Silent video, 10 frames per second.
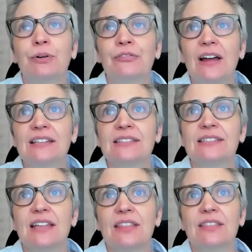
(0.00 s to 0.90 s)

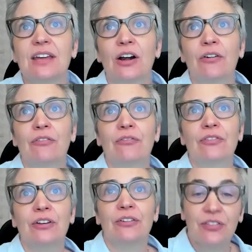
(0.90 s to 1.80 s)
prevents their
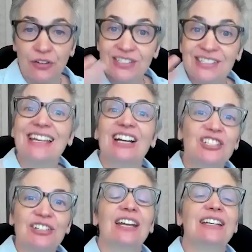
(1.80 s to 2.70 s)
the the
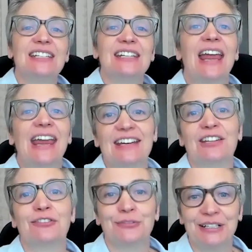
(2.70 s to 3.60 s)
Section
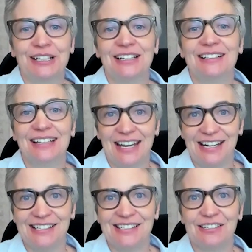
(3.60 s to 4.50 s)
1983
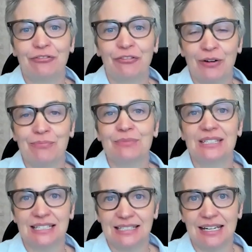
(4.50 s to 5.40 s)
case from
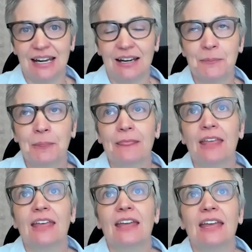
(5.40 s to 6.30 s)
succeeding.
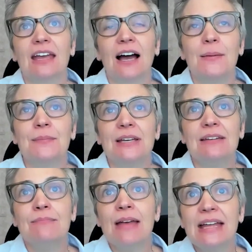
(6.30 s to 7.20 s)
Um,
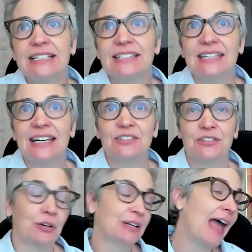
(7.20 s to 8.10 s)
in many states,
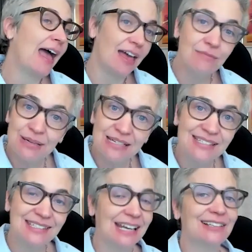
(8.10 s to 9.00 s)
there can be
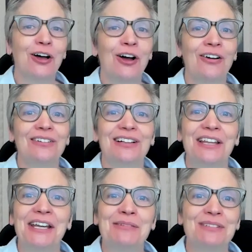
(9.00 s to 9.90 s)
state law
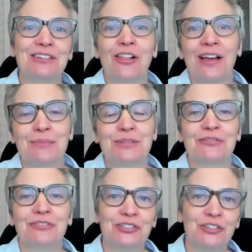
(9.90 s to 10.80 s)
claims, claims
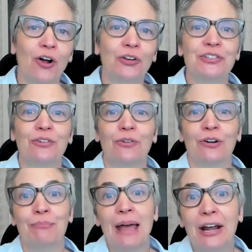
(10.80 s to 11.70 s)
of assault
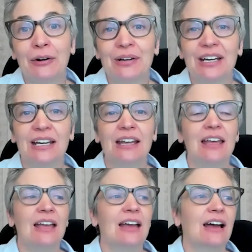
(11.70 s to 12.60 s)
or battery,
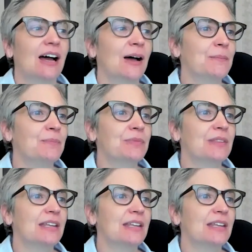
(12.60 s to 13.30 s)
um,